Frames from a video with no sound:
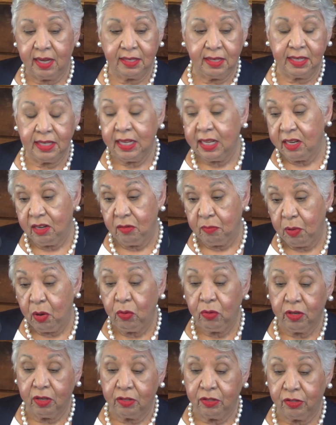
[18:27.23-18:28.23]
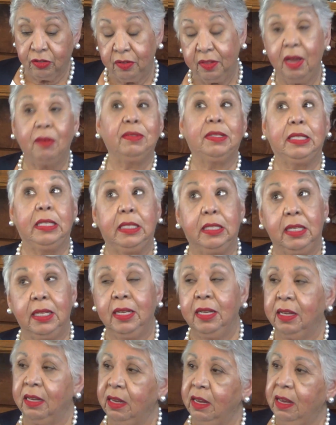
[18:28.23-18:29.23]
I didn't get an opponent, so that was
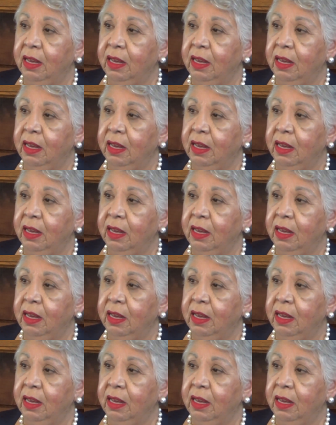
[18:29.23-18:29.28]
easy.